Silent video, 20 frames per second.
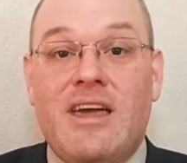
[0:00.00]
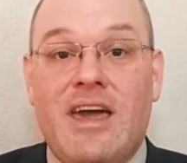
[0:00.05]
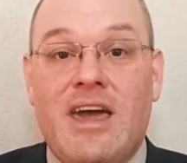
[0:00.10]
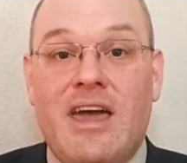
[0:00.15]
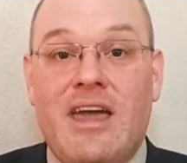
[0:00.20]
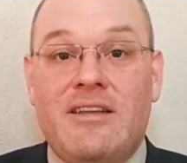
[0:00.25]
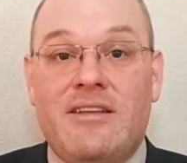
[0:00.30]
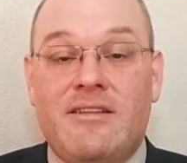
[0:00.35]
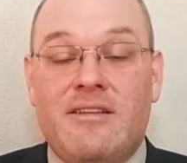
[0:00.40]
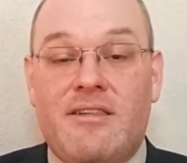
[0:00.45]

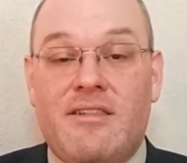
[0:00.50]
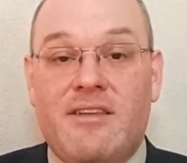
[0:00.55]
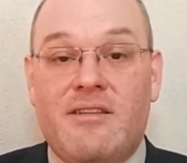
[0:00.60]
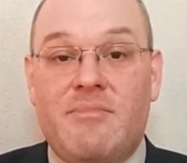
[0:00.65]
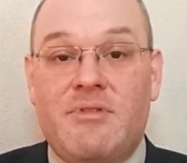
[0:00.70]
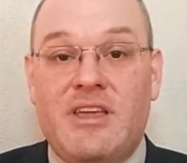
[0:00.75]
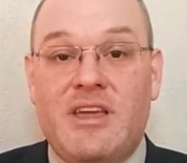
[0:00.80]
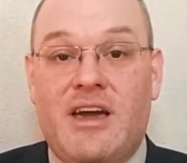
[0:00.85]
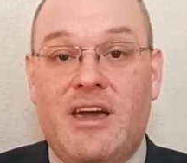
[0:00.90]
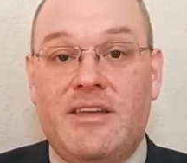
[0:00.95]
And the
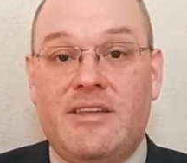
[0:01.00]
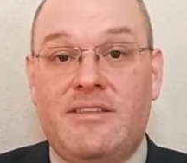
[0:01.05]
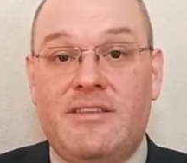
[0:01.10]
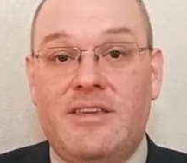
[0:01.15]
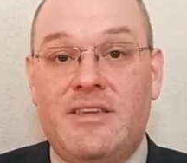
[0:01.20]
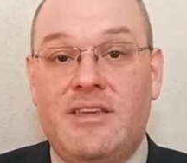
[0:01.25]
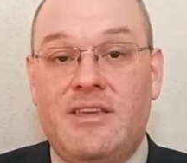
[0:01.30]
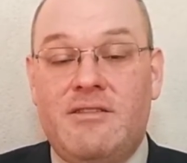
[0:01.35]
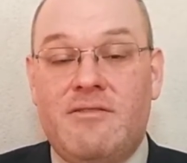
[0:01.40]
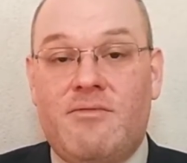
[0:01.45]

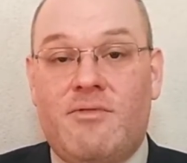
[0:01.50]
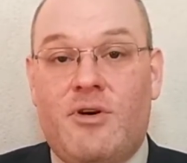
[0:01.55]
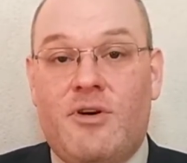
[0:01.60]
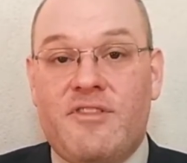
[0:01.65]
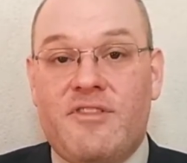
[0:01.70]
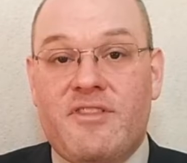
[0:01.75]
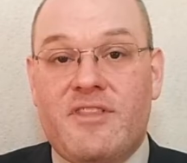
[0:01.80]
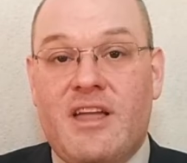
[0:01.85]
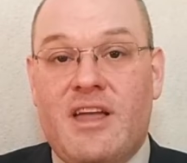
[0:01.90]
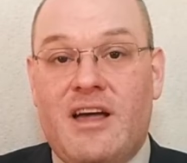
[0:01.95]
BIT
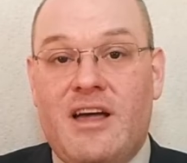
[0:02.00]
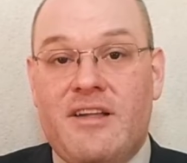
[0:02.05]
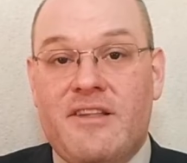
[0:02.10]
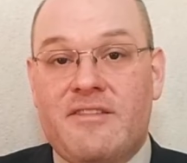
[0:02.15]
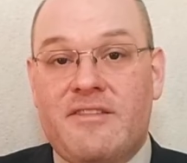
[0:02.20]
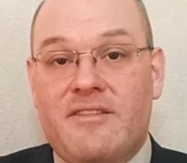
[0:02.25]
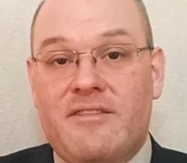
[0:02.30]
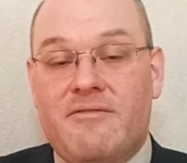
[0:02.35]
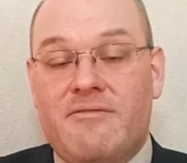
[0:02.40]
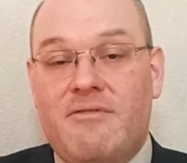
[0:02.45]
was
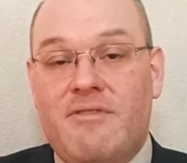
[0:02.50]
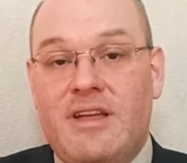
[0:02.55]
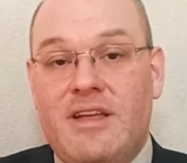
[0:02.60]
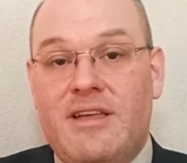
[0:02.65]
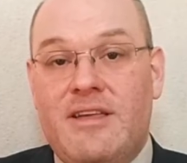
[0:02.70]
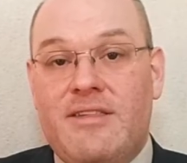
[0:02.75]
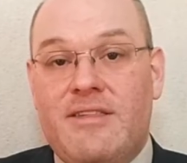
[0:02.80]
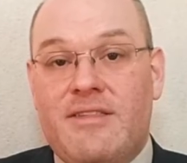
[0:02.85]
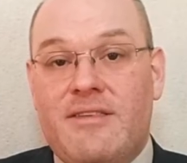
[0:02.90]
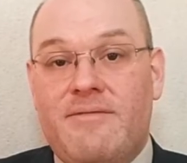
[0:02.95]
tasked
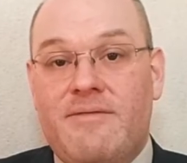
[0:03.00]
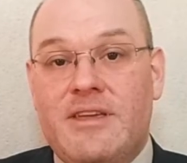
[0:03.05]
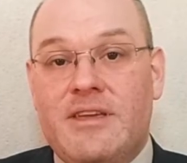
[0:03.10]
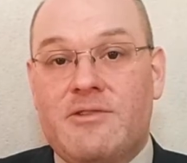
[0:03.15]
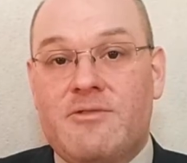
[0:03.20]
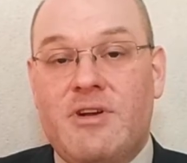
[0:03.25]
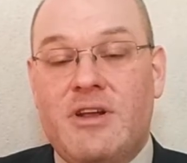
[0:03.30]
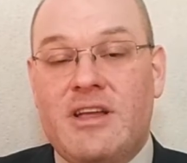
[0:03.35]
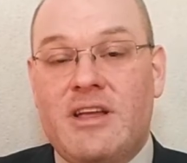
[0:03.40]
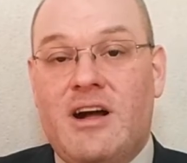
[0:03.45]
with
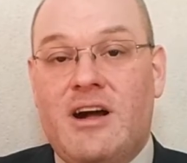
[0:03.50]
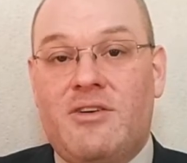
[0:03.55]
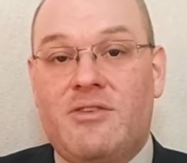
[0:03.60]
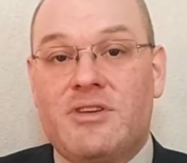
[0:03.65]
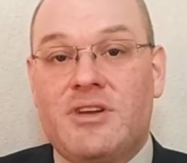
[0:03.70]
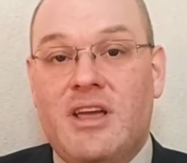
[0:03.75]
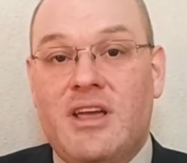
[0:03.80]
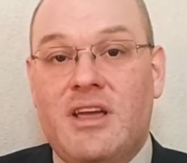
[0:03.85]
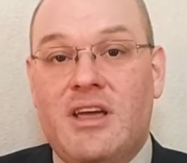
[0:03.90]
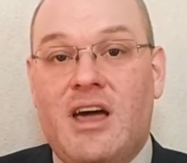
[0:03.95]
figuring
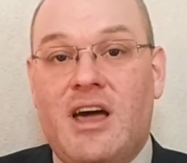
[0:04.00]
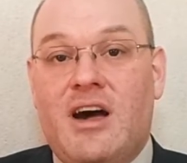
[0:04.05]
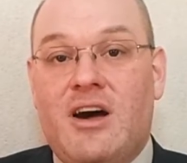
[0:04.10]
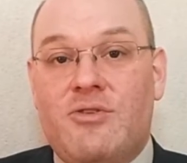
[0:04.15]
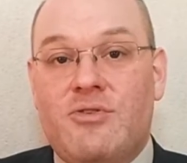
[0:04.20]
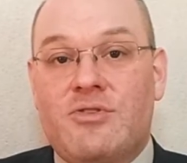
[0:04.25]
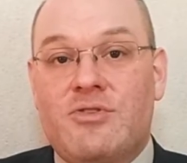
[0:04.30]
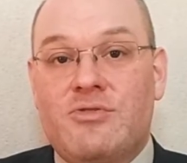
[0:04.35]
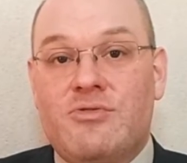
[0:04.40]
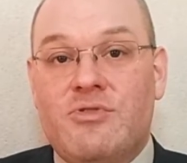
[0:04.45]
out
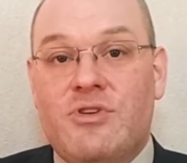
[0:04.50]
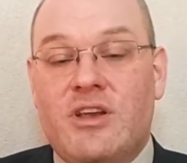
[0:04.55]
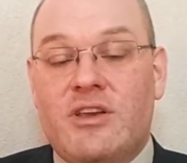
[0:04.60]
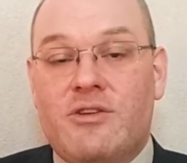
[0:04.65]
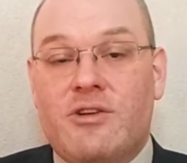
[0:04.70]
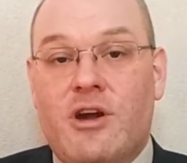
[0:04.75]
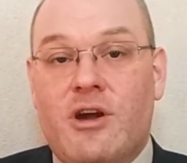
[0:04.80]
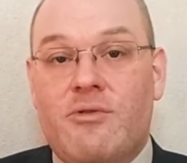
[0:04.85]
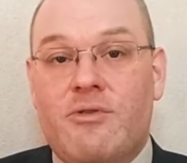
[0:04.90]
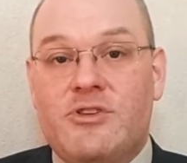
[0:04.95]
how to
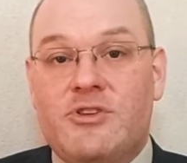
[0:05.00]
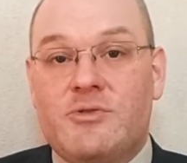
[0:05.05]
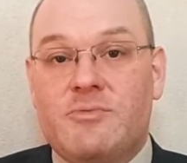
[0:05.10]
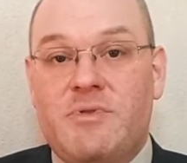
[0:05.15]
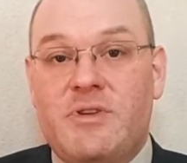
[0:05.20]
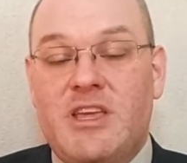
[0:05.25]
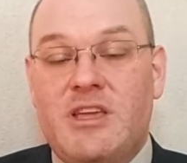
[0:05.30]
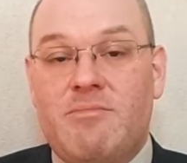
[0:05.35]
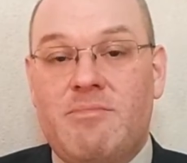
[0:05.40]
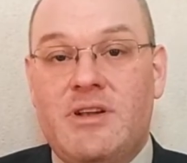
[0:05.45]
encourage
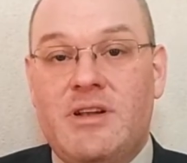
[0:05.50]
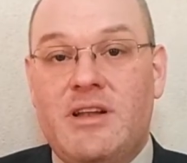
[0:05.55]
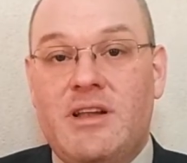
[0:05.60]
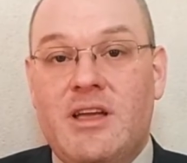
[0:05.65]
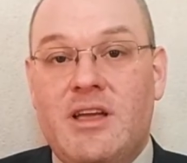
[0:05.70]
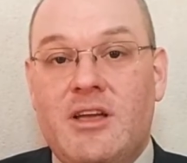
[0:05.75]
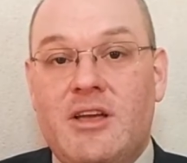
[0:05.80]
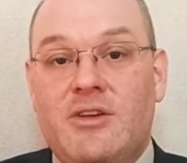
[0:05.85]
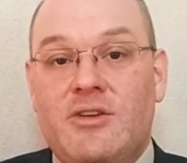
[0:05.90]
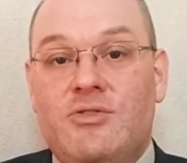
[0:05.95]
people
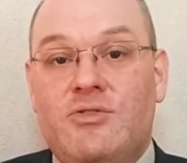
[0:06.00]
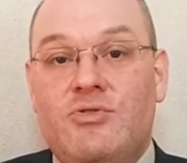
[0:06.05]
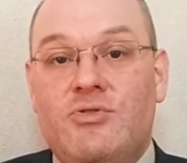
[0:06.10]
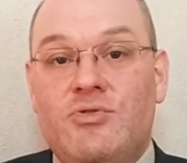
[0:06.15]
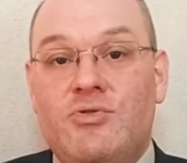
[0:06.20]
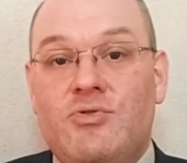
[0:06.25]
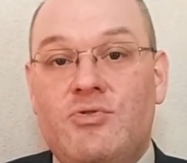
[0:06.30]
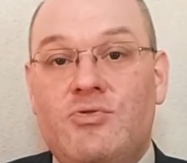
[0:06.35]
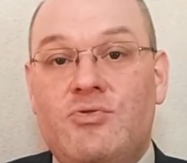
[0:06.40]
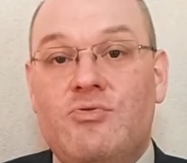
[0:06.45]

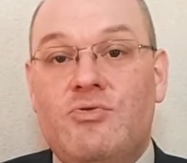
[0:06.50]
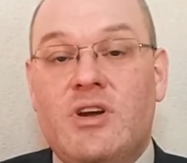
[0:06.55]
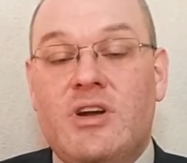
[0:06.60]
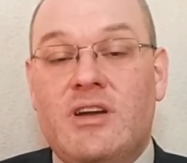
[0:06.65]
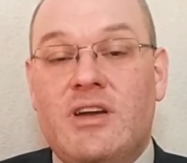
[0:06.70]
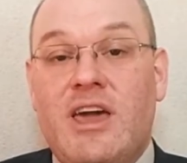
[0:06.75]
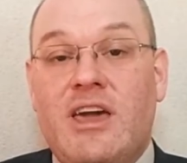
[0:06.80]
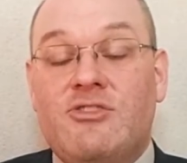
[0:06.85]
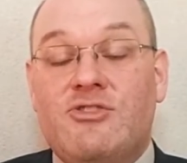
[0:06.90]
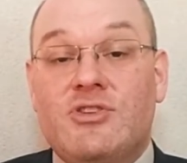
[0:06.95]

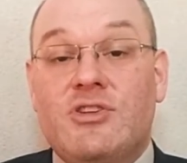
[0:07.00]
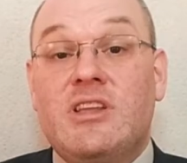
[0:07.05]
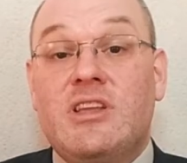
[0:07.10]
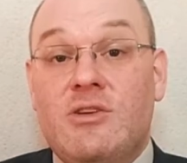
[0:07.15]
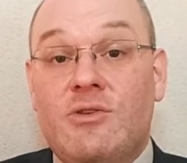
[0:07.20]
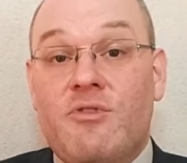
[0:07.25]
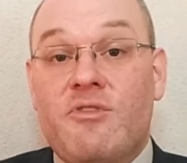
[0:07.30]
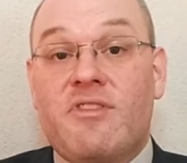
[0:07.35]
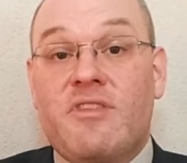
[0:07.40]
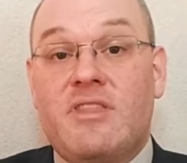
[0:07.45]
to actually
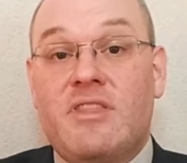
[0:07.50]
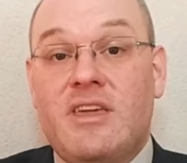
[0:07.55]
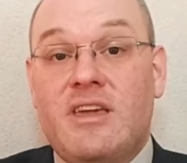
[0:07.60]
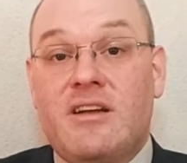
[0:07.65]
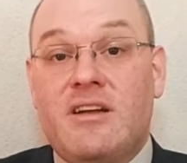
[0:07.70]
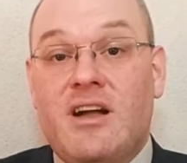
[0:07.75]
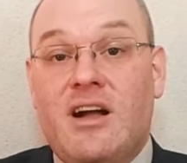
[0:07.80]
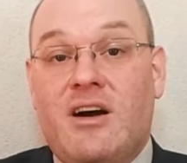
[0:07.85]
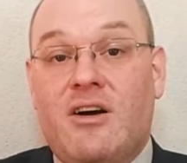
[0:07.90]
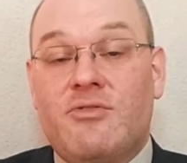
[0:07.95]
use the
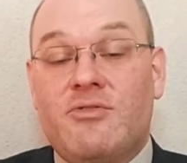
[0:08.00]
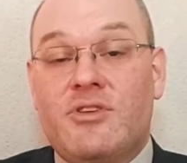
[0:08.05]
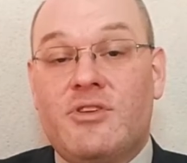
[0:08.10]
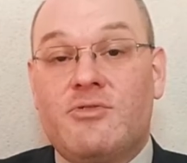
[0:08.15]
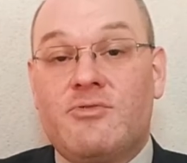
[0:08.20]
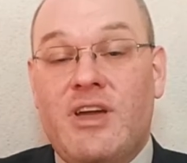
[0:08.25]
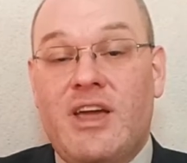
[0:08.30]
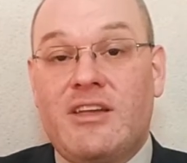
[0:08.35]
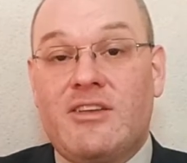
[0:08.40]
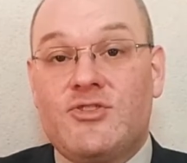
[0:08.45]
account
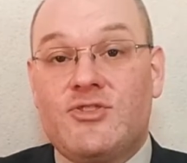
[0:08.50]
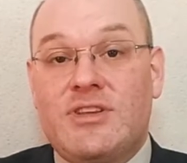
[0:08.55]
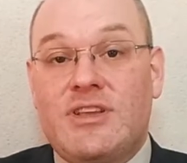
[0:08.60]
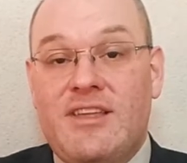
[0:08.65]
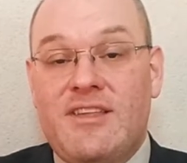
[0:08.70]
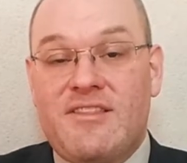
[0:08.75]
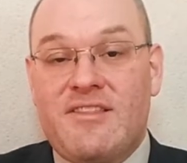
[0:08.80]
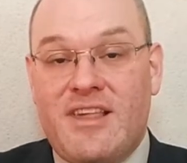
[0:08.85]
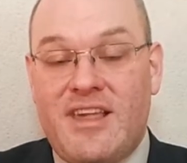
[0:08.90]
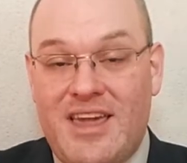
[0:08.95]
to
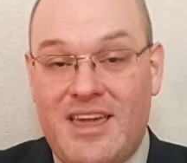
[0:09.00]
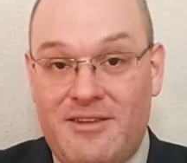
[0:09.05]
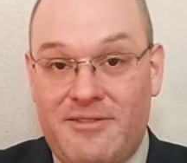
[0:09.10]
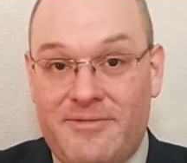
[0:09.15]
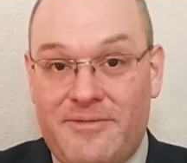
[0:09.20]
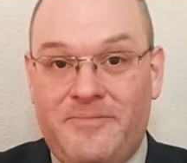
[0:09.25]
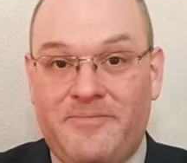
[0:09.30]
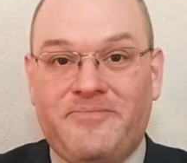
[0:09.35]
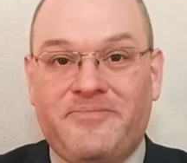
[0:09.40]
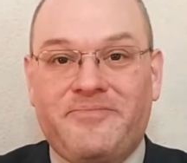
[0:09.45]
actually save.